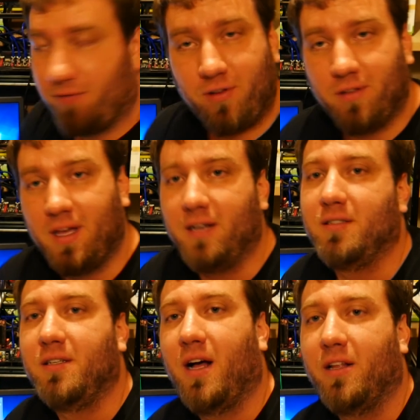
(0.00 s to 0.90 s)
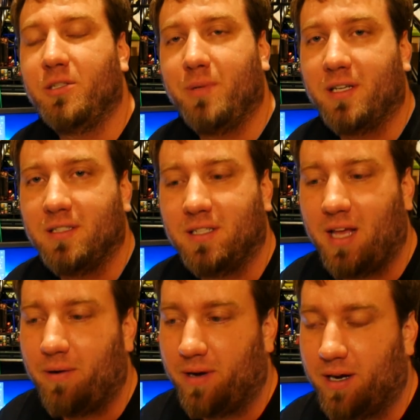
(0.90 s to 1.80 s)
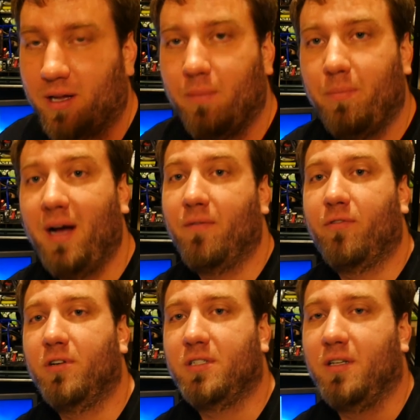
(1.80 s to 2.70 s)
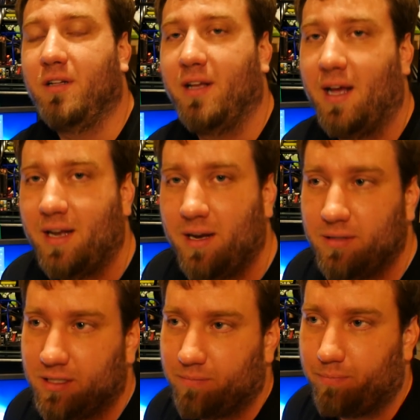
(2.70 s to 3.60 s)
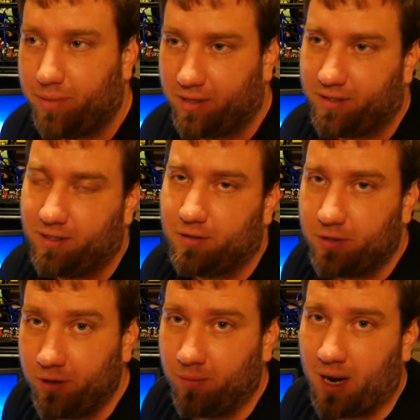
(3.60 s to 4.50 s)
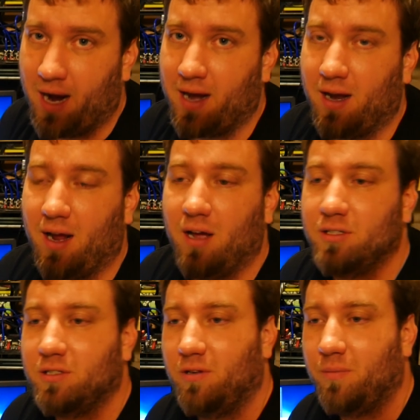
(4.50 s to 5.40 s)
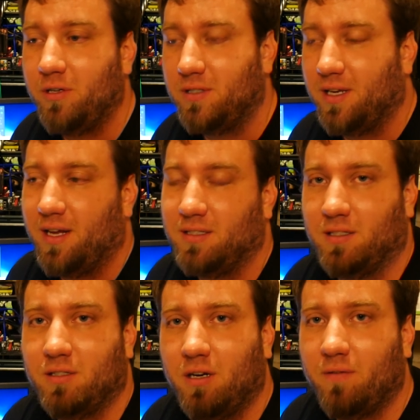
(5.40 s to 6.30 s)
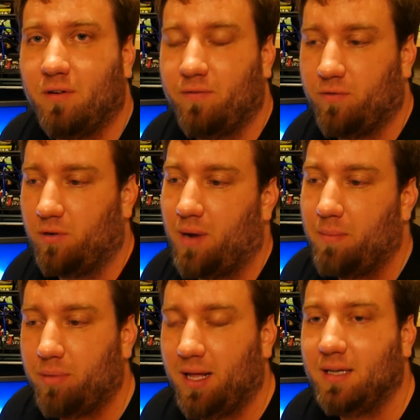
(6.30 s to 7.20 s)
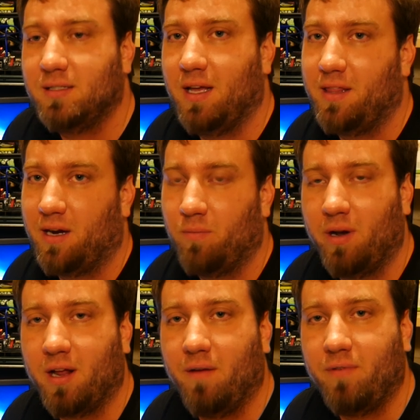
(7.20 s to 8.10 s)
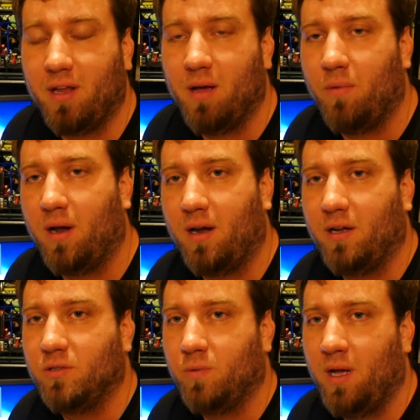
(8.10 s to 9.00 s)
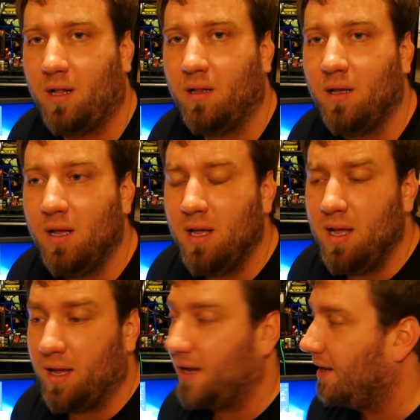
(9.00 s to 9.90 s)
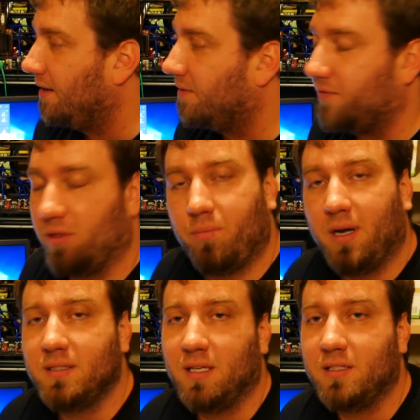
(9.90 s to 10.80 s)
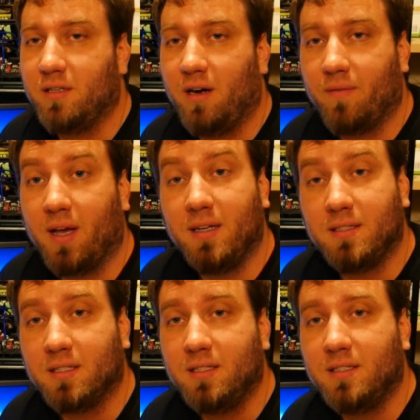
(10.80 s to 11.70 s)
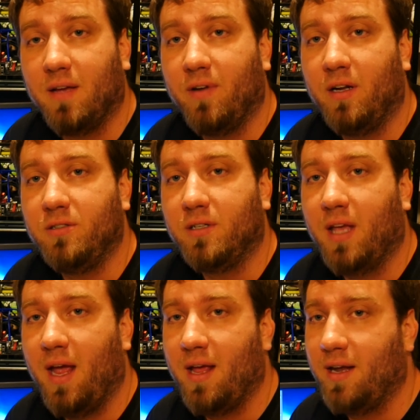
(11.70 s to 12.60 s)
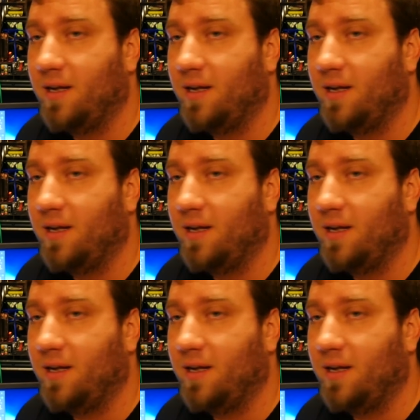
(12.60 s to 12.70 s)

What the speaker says: a few $1,000s because of that rig. But fortunately, I didn't just build it to mine. I also am using it as a server for my Plex, and then I'm running a VM on it as well. And for the processor, I've got a 6700K in